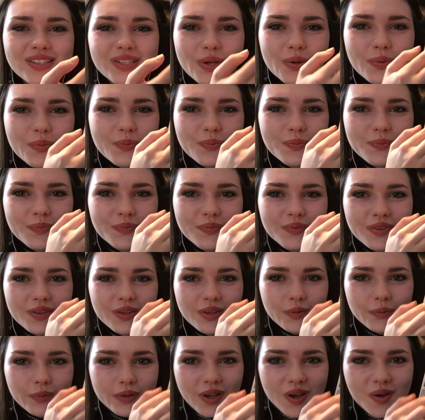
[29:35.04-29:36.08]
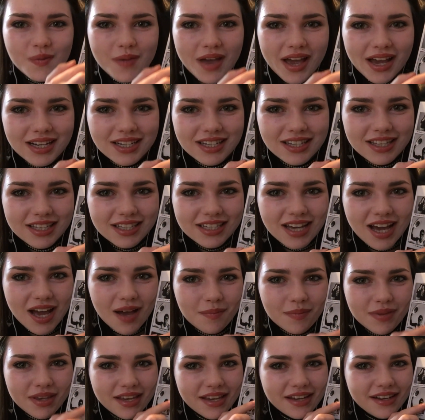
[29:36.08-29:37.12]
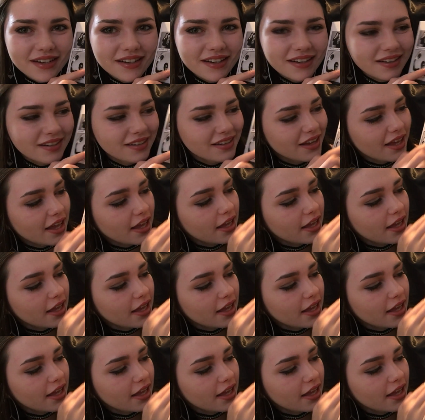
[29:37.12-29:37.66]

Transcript: So we go back to the top here,